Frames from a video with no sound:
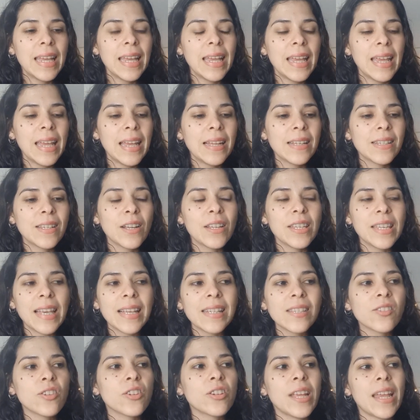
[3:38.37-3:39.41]
And
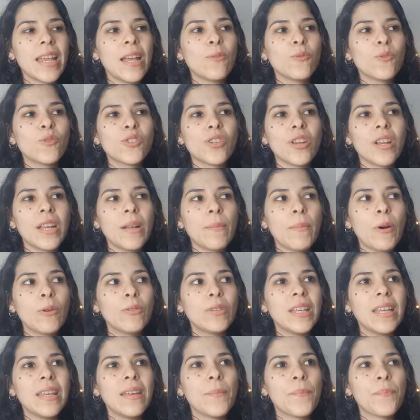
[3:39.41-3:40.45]
yesterday I was talking about
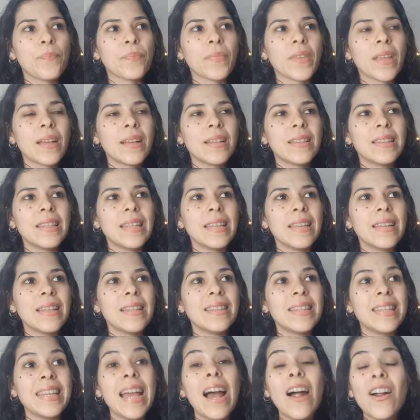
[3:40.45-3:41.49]
the the
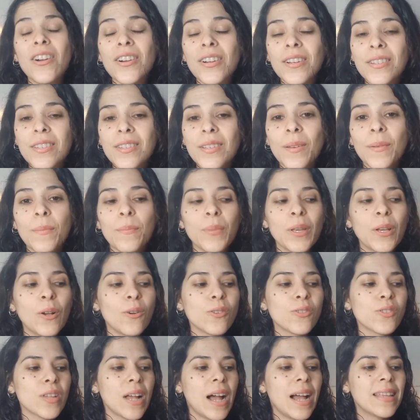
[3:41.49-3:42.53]
the art
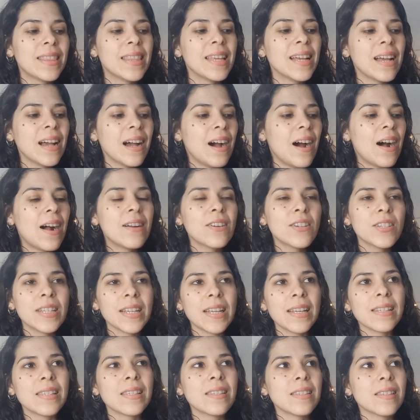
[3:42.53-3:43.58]
because I think
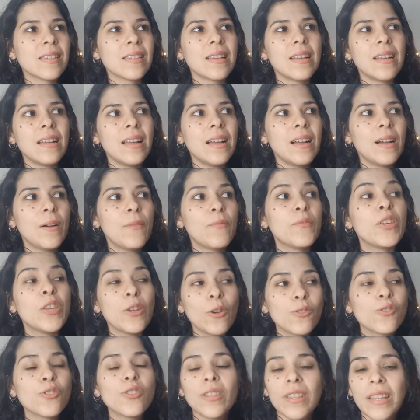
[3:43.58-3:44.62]
artists uh,
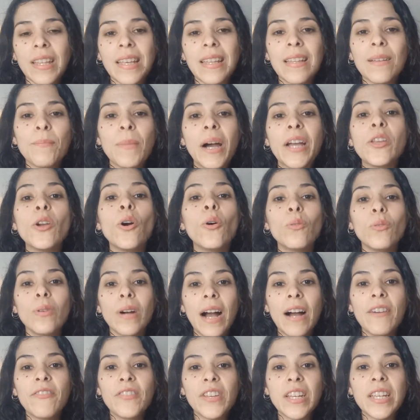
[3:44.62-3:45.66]
beyond the, my own
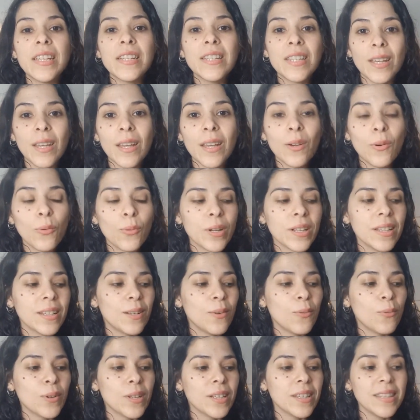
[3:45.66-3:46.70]
affinity with,
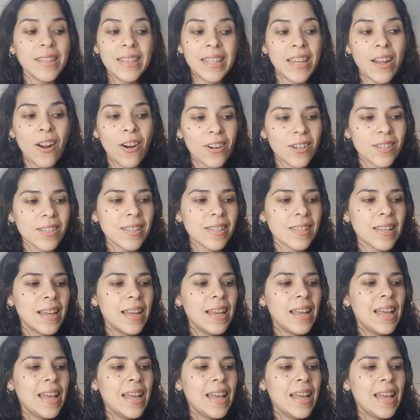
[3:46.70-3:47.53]
with the arts,